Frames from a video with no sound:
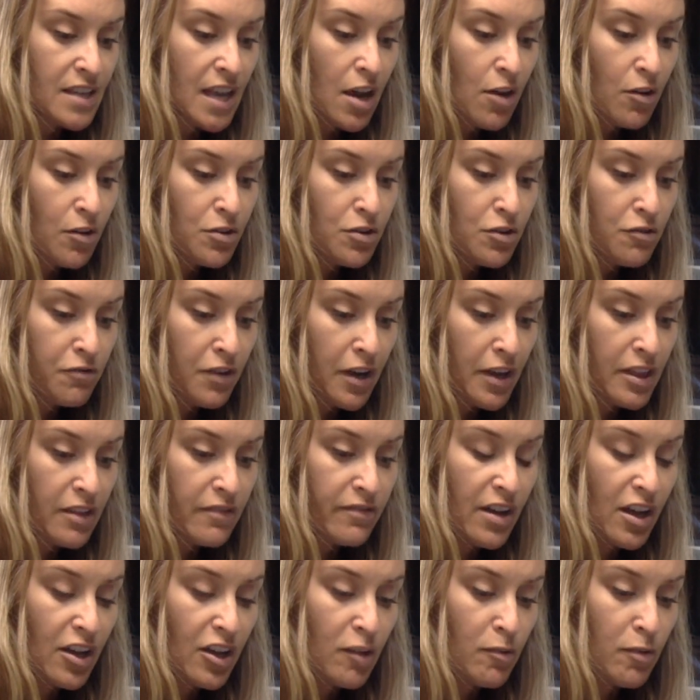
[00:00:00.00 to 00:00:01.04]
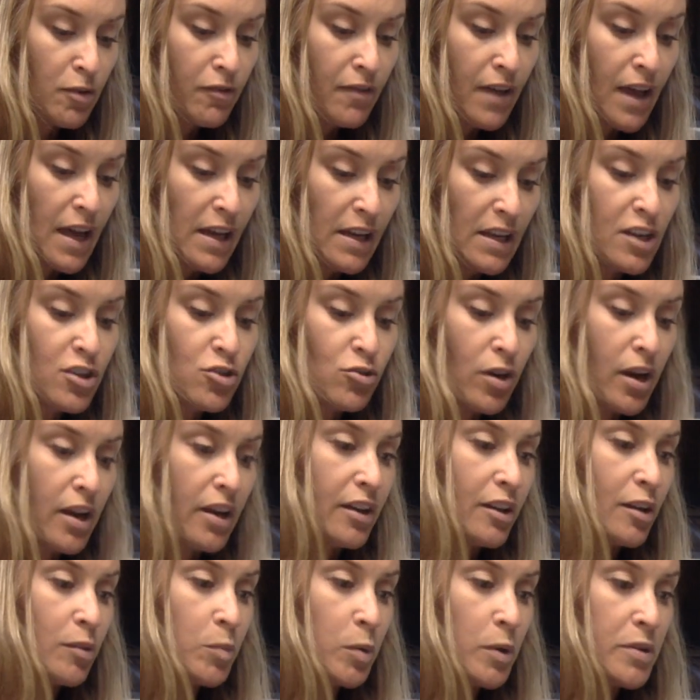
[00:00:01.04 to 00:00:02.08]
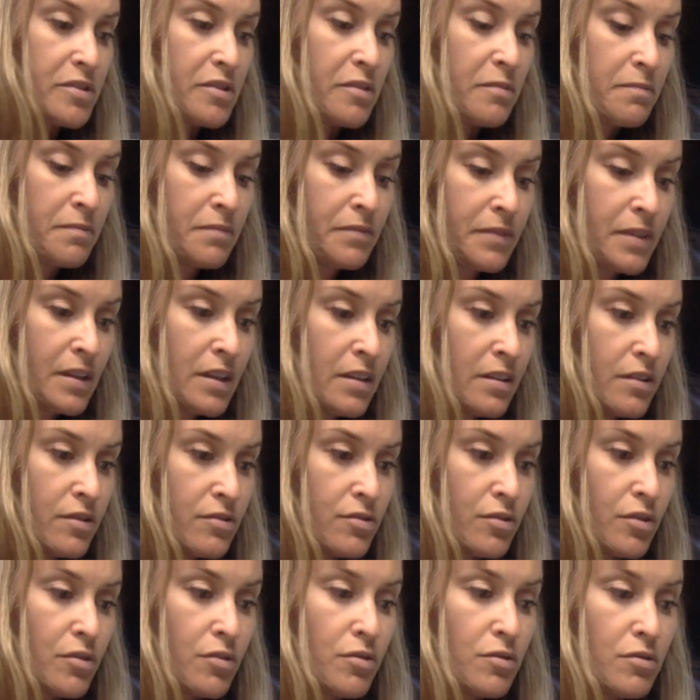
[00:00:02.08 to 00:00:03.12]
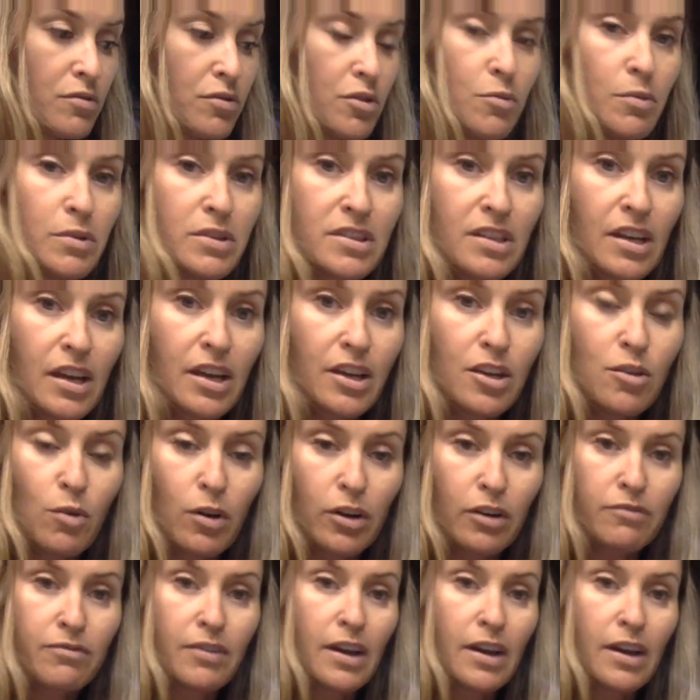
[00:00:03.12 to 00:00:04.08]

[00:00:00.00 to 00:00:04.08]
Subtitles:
how can you find the volume of any triangular prism? So you would say you want to